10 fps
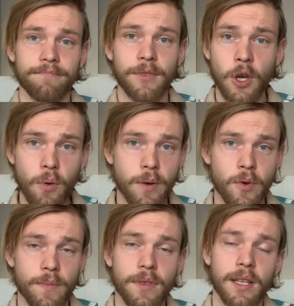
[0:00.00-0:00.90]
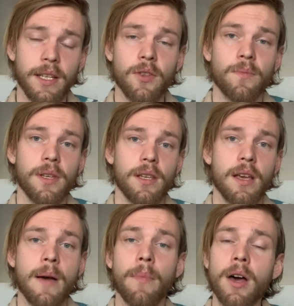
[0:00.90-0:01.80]
yoga room. They need to
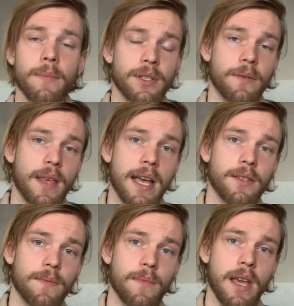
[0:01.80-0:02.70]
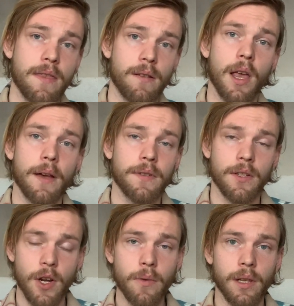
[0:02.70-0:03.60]
be embodiments of that in their lives
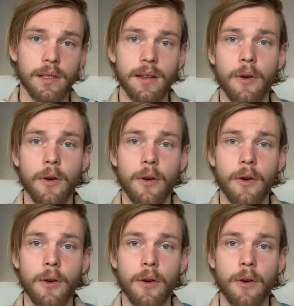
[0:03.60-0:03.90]
in general.